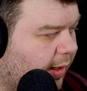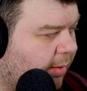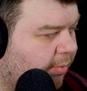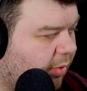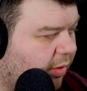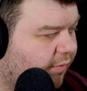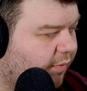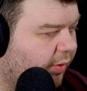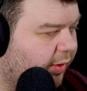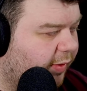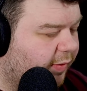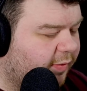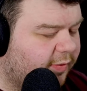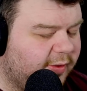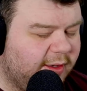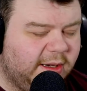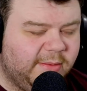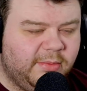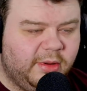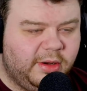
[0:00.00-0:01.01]
in my
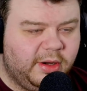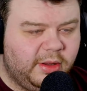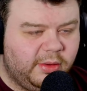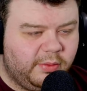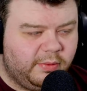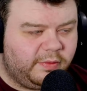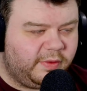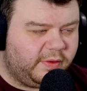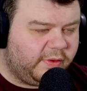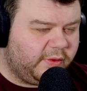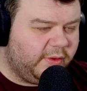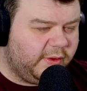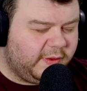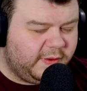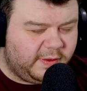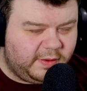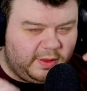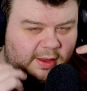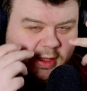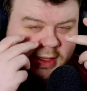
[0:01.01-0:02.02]
voice and in my nose.
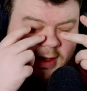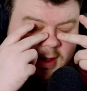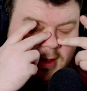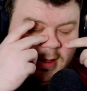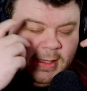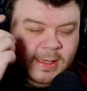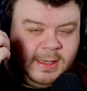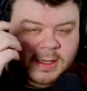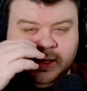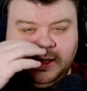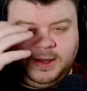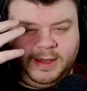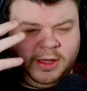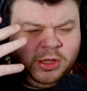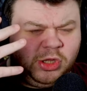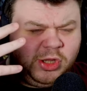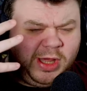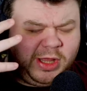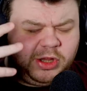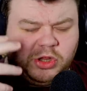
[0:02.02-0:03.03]
it's like
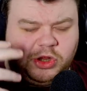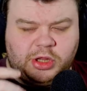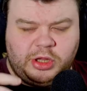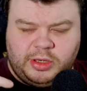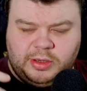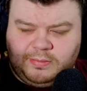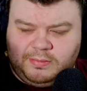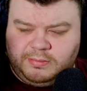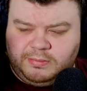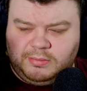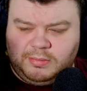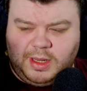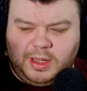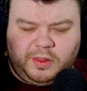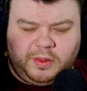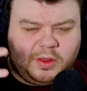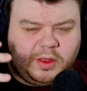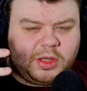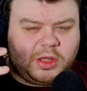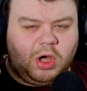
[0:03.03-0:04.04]
congestion.
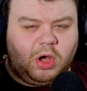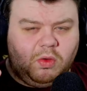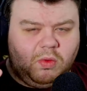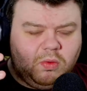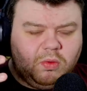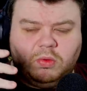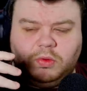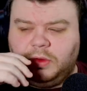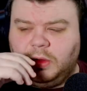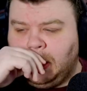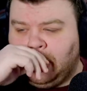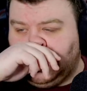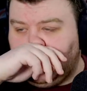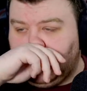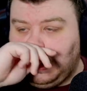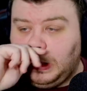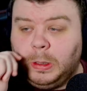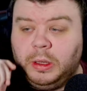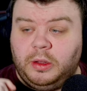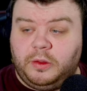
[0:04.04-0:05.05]
It's like a cold.
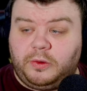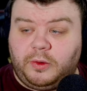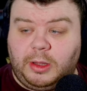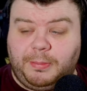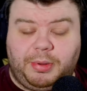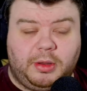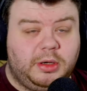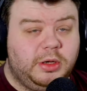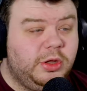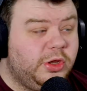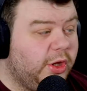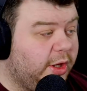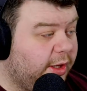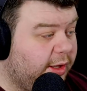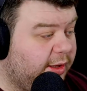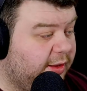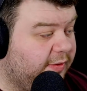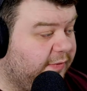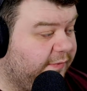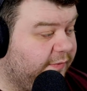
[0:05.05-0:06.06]
So I
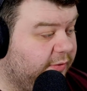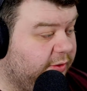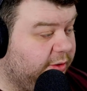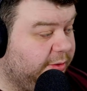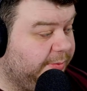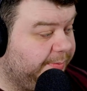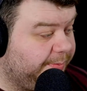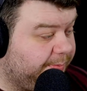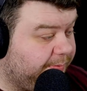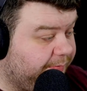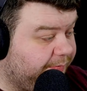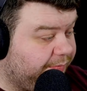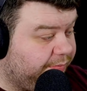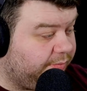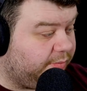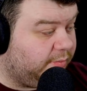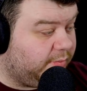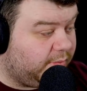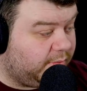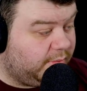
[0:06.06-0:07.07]
apologize for
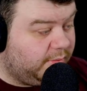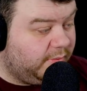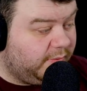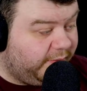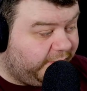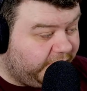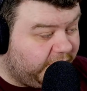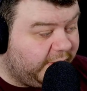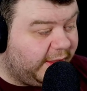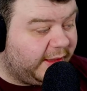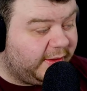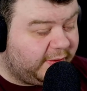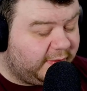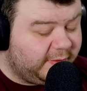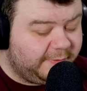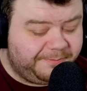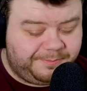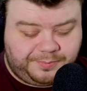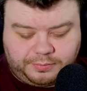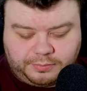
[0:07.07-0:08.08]
for
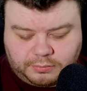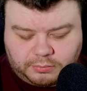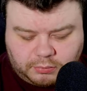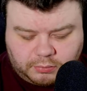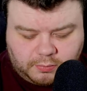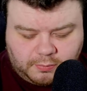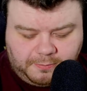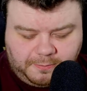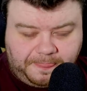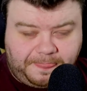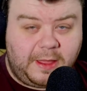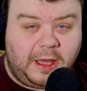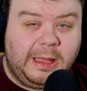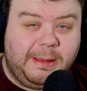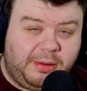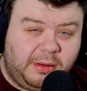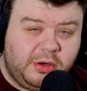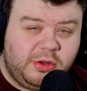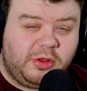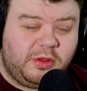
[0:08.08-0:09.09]
this.
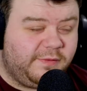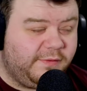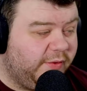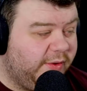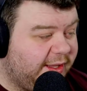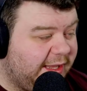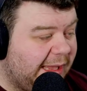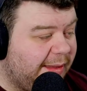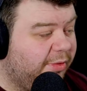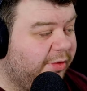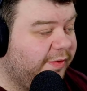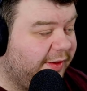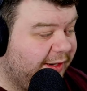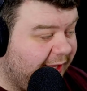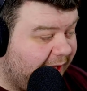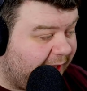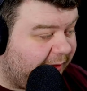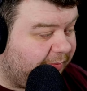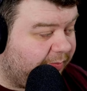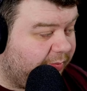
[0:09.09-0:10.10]
I apologize for it. It came on
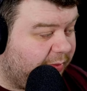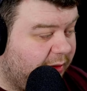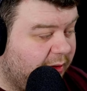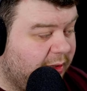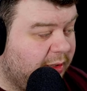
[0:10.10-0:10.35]
today,